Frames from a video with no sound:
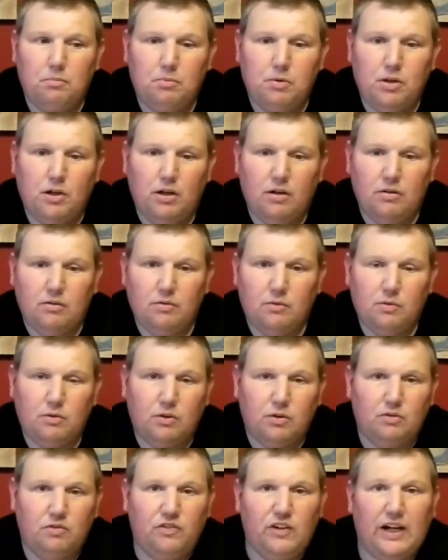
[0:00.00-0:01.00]
The
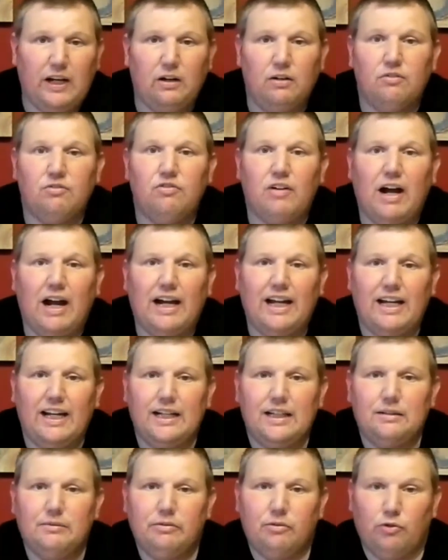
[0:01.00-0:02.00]
feed on Fight
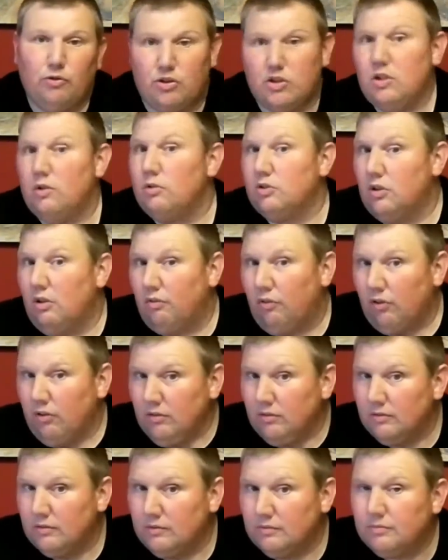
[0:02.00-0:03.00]
ended before the show was over,
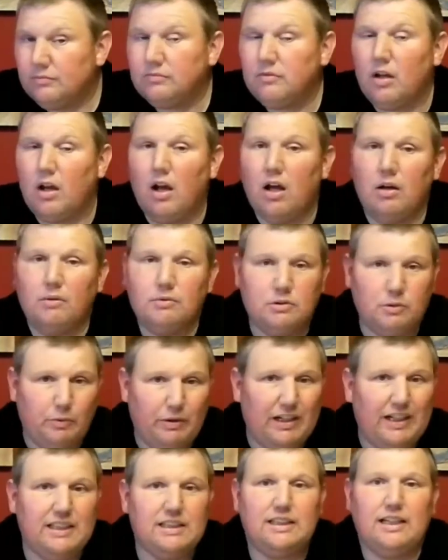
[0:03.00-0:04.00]
so
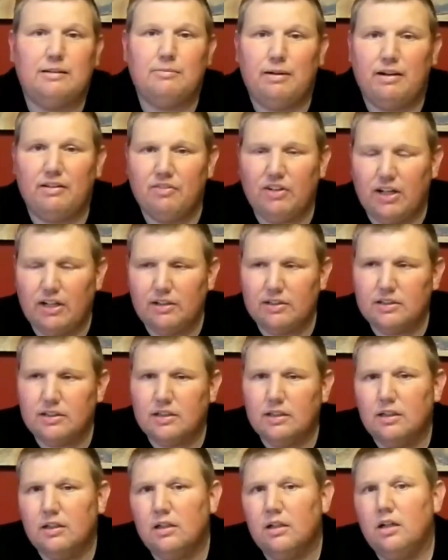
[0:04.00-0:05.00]
we didn't get to see the main event.
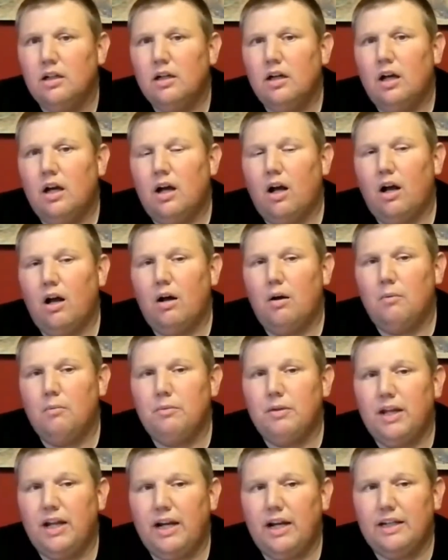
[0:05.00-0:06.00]

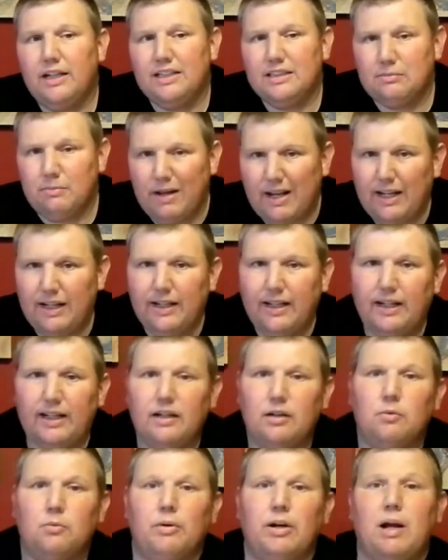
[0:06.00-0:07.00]
They did some editing
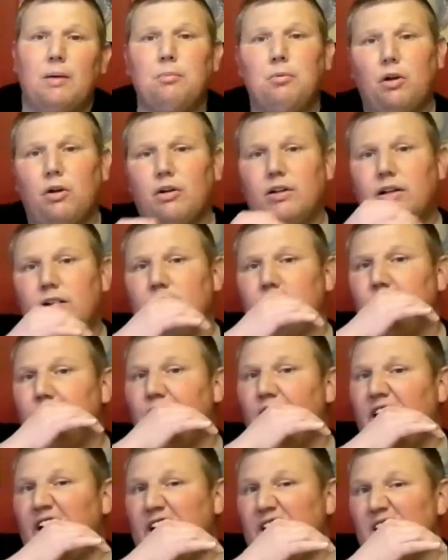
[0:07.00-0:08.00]
and re-uploaded the
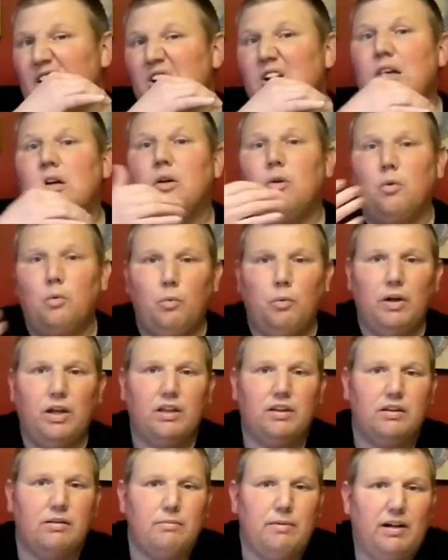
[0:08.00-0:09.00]
Fight
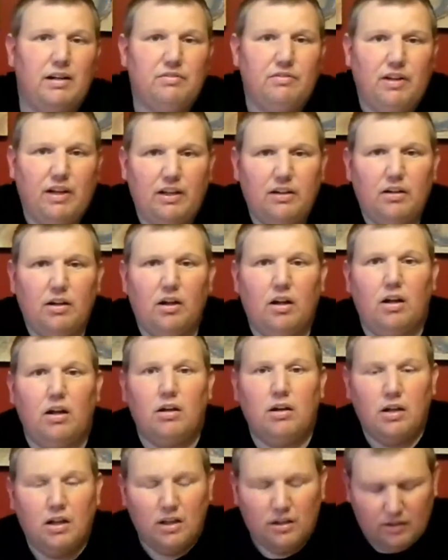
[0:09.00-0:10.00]
with the main event,
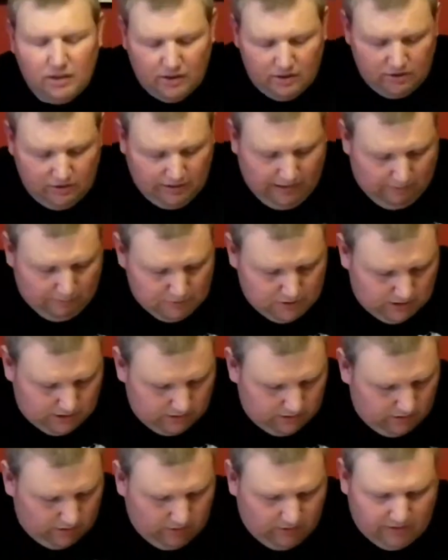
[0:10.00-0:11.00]
the game
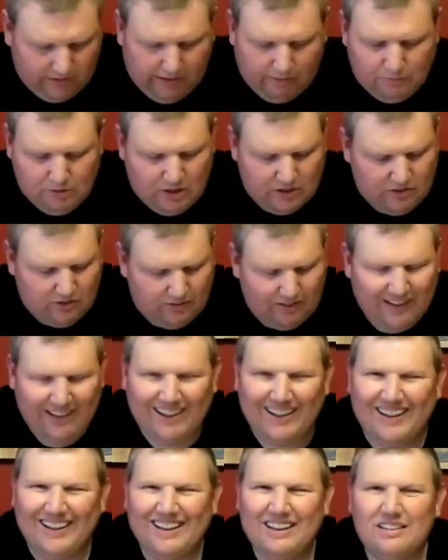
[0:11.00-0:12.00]
changer,
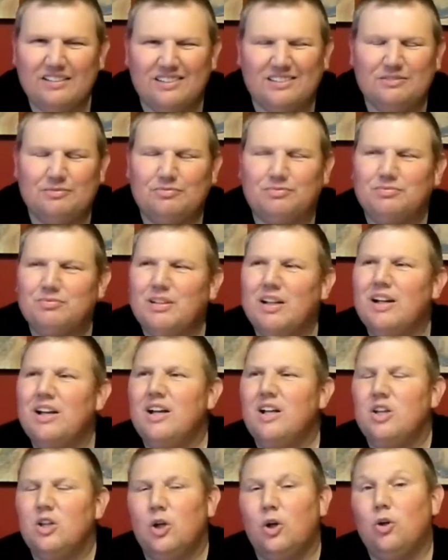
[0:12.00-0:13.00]
the
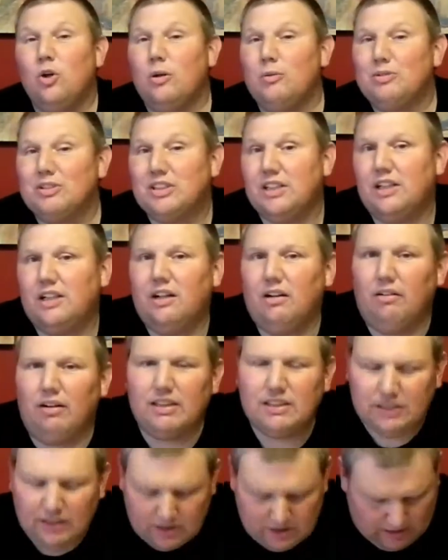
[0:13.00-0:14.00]
Global Syndicate
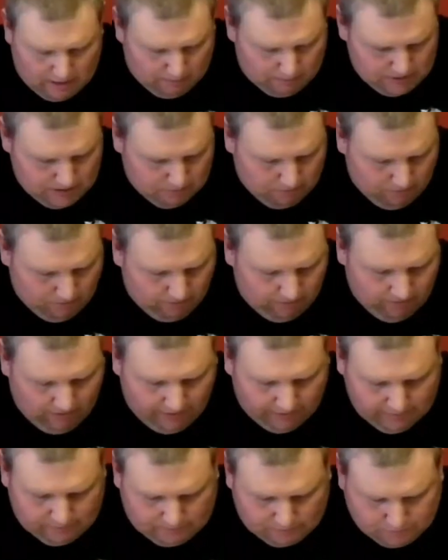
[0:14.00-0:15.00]
Wrestling Championship on the
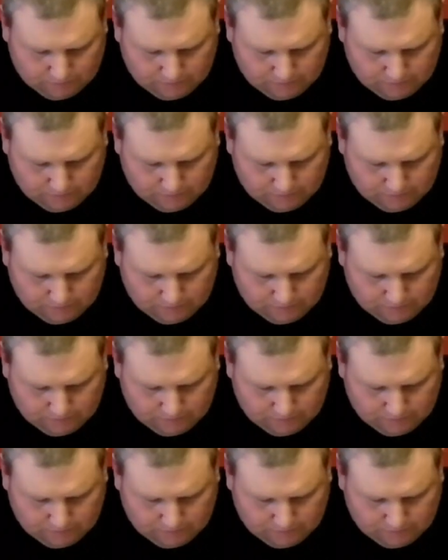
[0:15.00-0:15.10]
line.